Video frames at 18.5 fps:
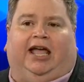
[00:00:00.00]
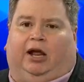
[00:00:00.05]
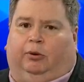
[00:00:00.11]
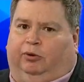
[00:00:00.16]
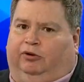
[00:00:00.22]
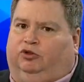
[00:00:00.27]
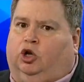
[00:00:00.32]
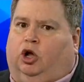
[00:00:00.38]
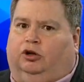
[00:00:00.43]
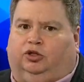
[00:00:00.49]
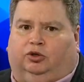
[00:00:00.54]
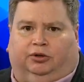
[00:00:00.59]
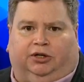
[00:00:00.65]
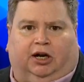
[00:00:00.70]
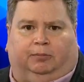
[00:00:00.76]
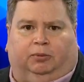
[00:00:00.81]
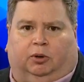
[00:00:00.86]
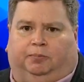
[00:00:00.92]
and we've talked to
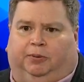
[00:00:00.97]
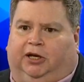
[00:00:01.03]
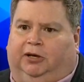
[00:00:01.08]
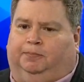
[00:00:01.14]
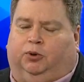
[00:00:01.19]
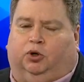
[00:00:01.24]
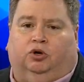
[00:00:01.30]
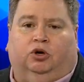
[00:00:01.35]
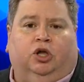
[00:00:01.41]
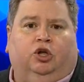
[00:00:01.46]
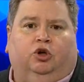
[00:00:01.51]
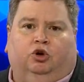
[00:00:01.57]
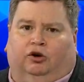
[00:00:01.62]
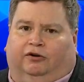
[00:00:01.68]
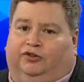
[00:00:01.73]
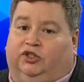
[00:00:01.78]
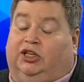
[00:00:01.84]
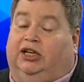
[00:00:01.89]
a number of people
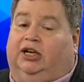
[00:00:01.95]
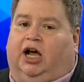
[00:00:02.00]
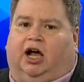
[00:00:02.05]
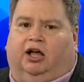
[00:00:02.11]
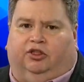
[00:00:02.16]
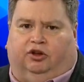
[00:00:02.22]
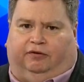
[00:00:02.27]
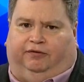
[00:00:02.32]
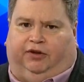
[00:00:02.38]
who have seen other